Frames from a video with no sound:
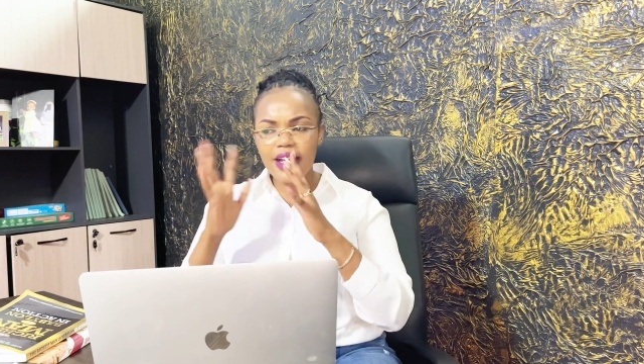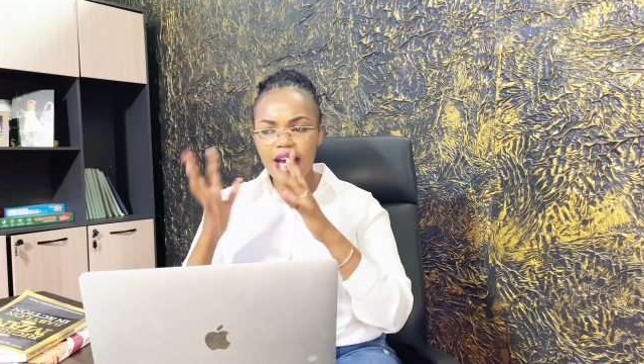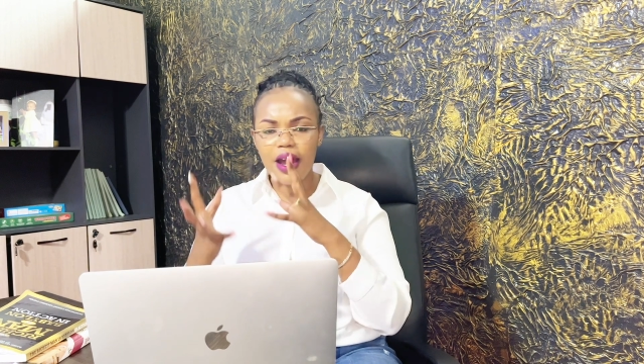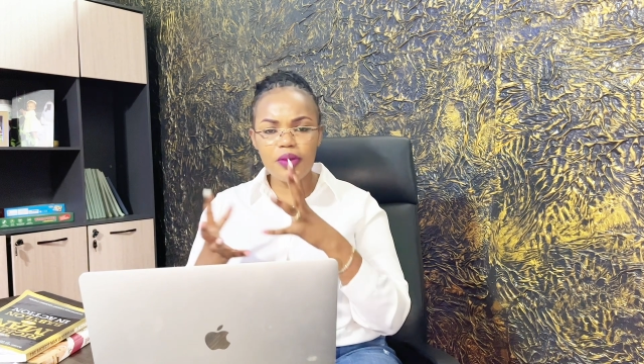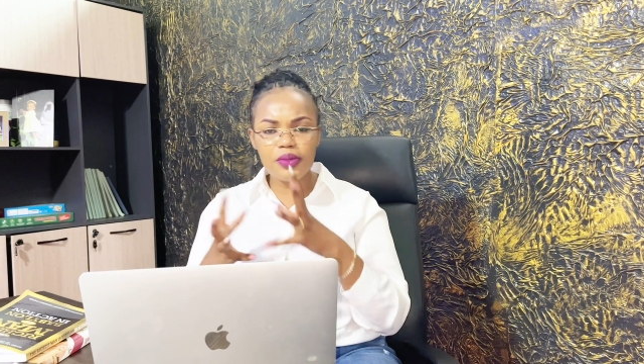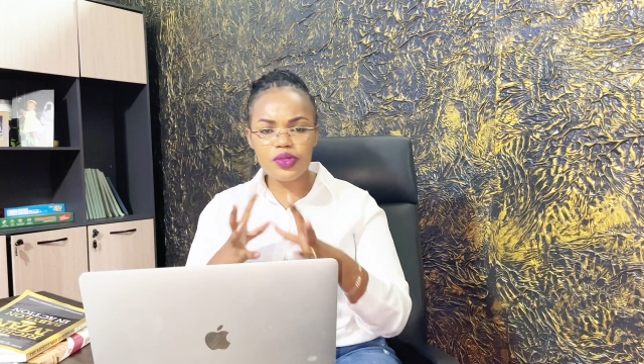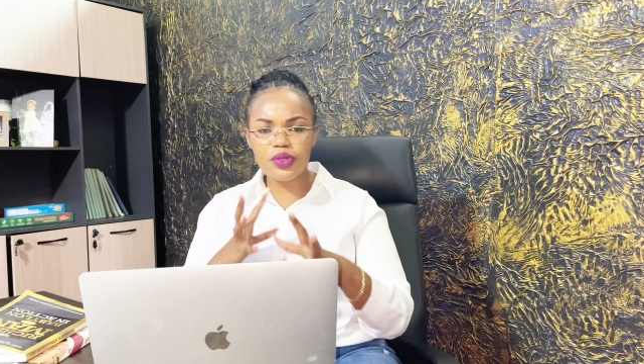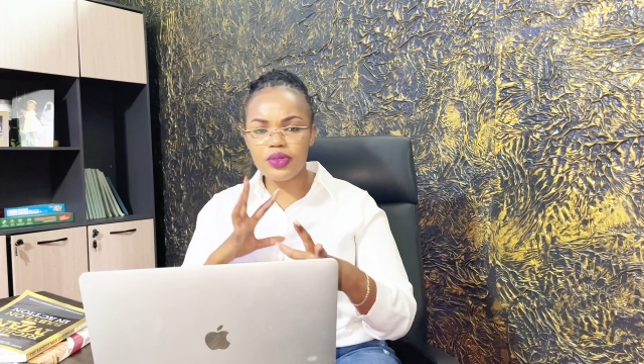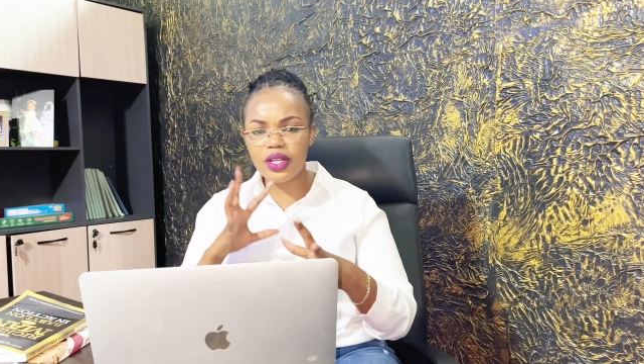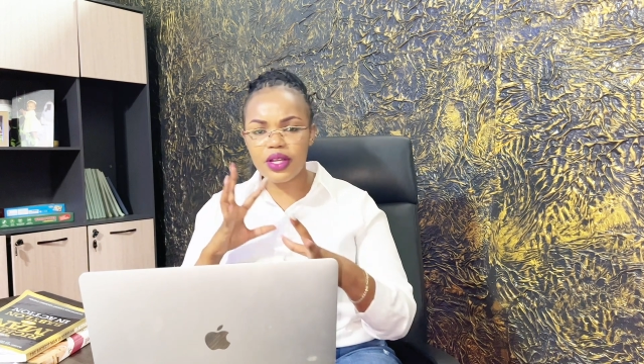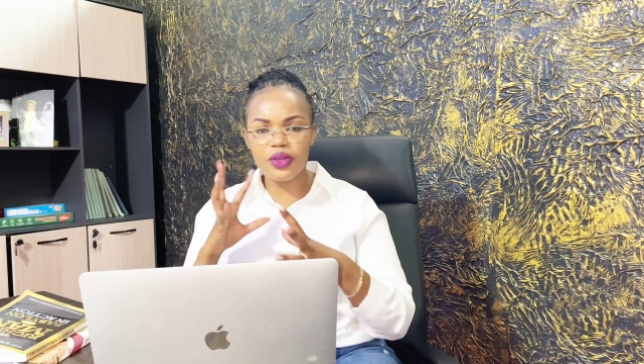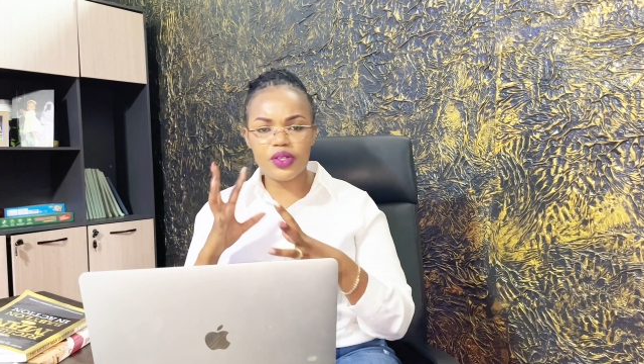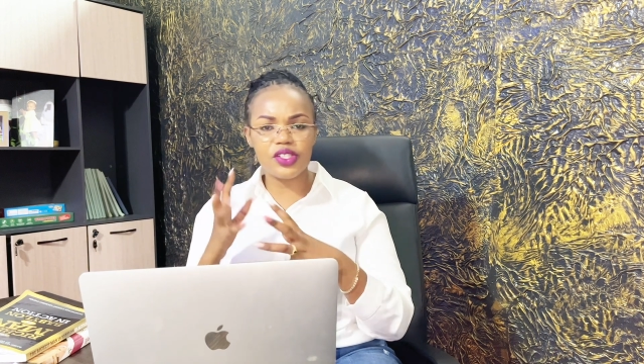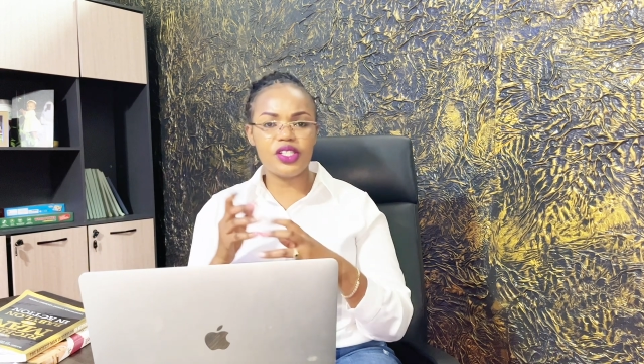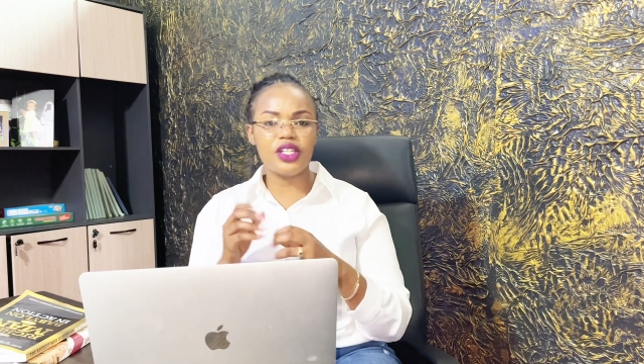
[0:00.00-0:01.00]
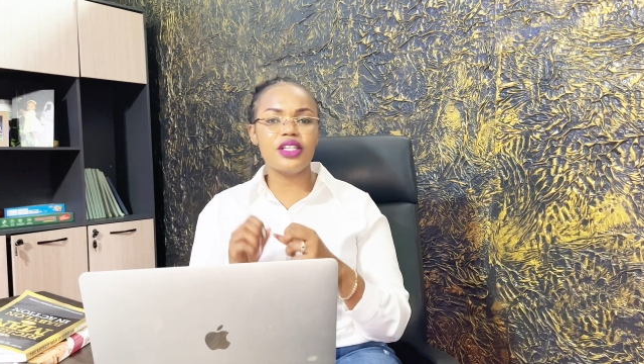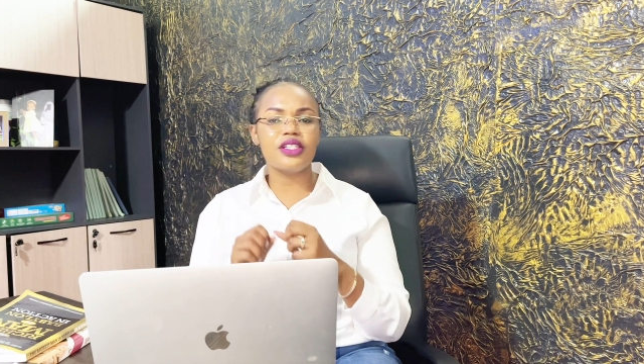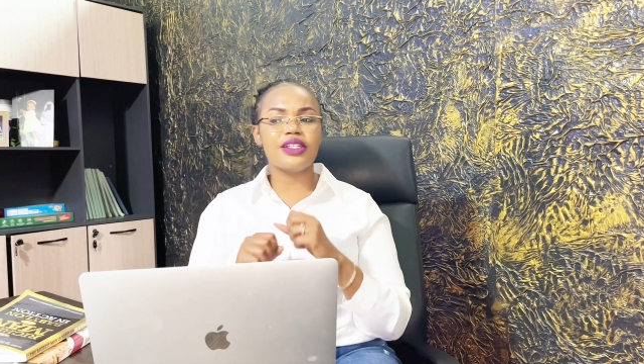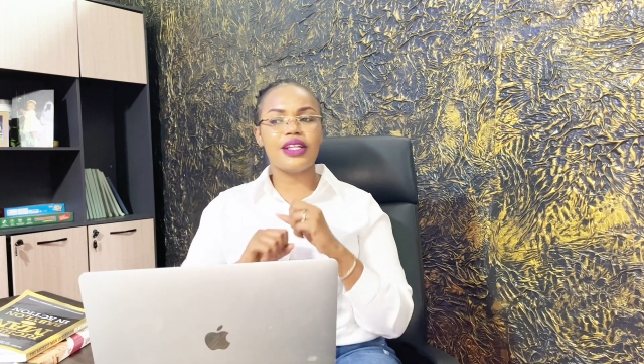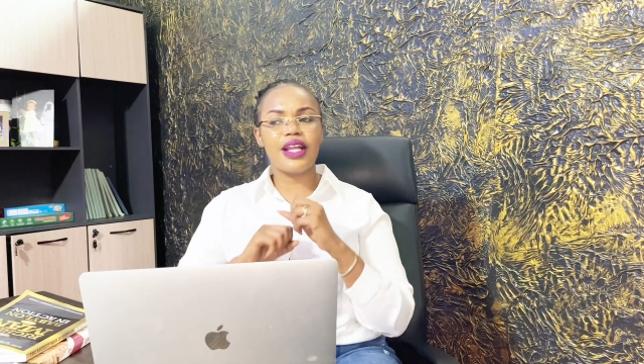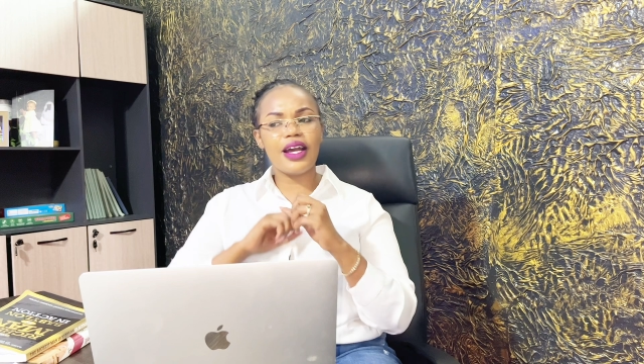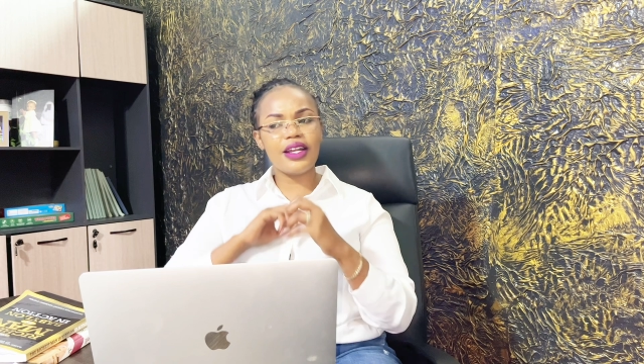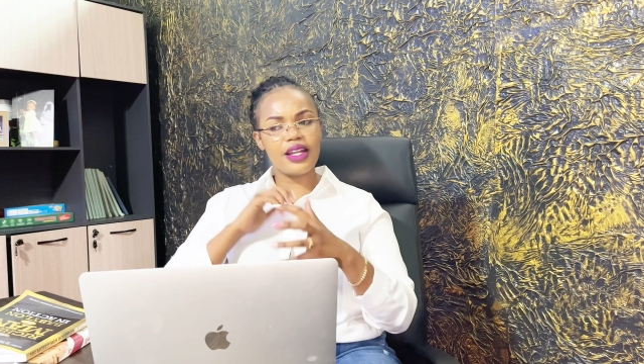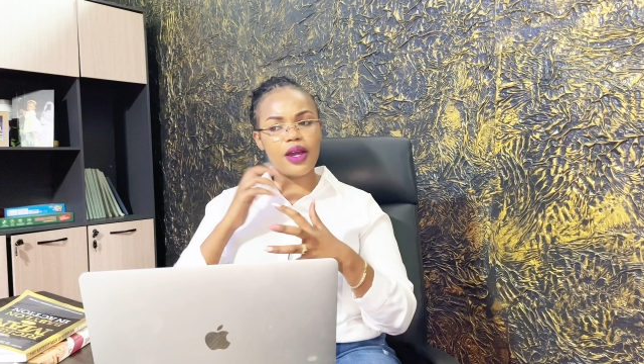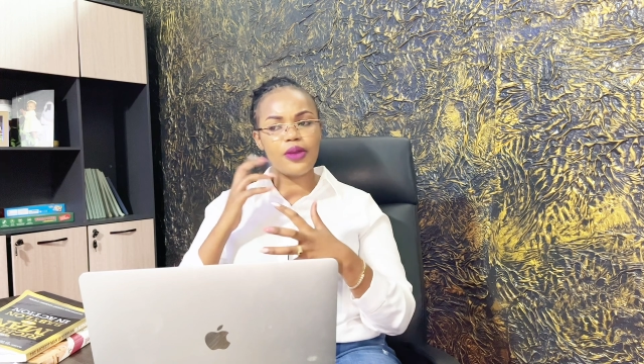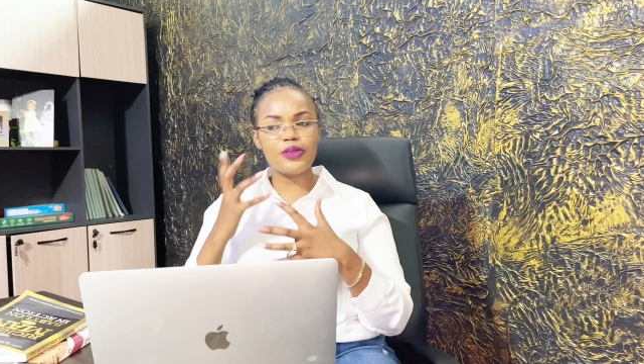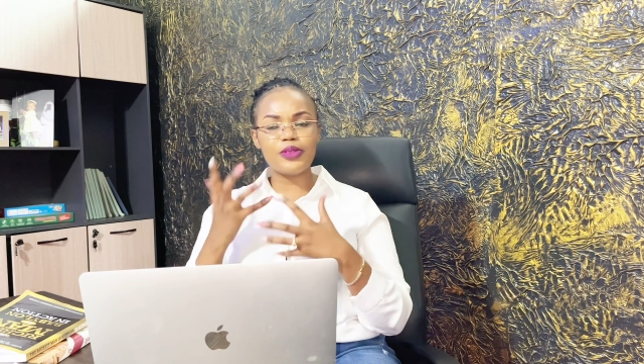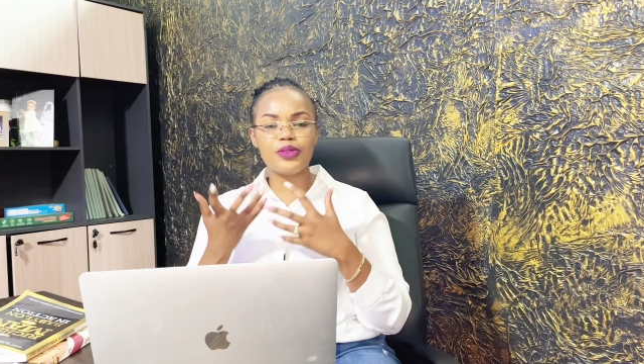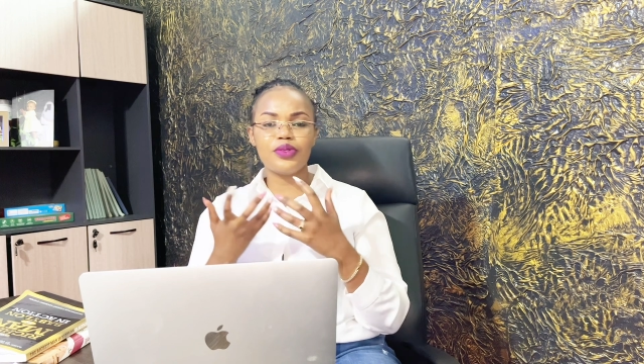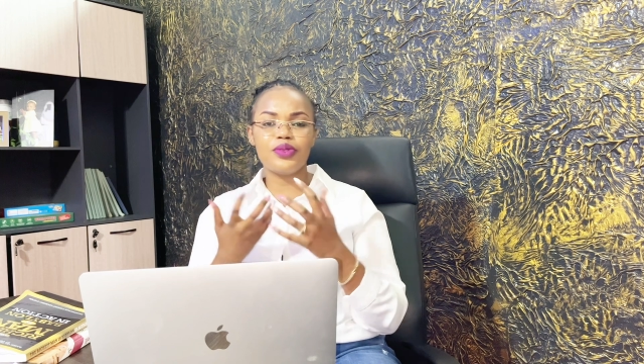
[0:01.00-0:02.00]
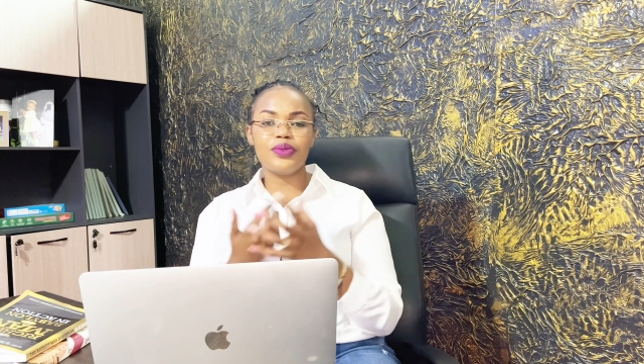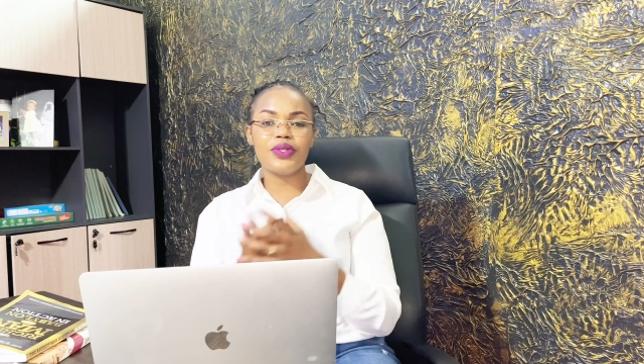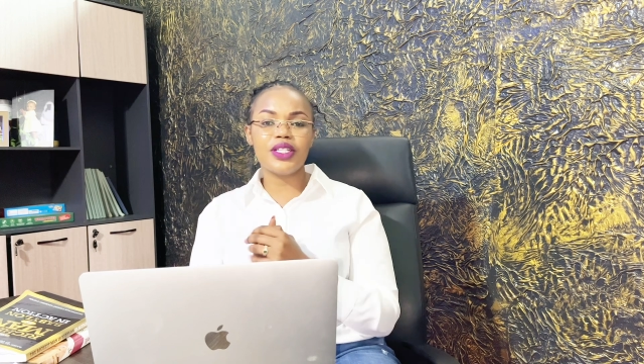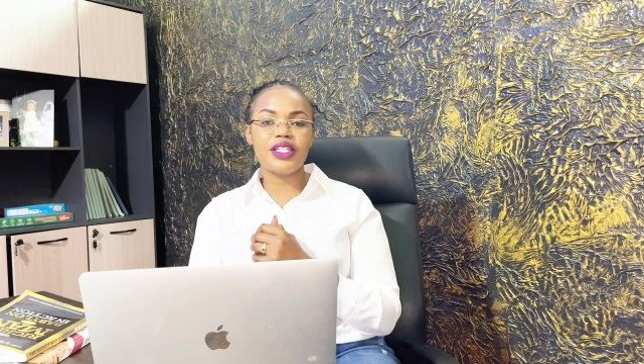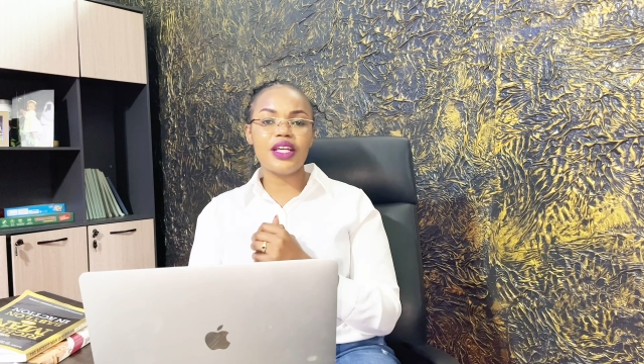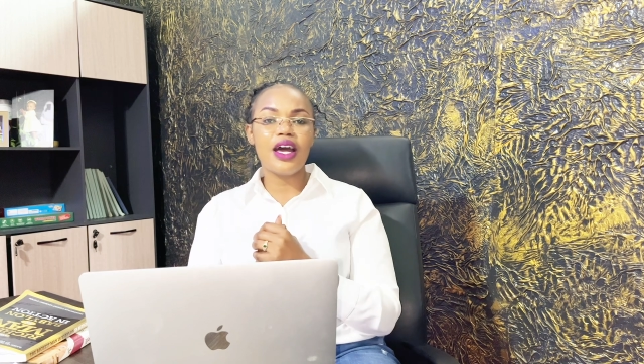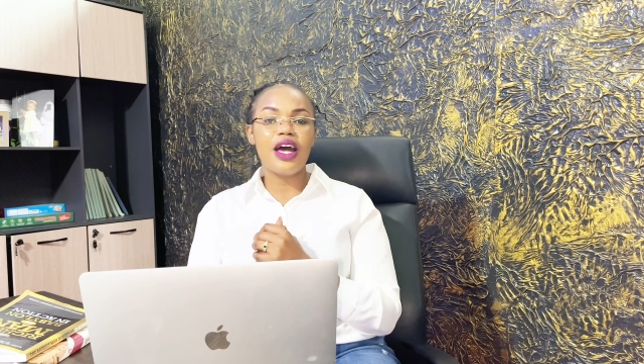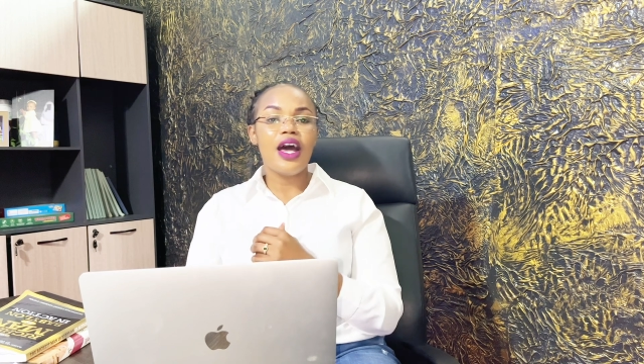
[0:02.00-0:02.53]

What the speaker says: how to negotiate, learn how to do it.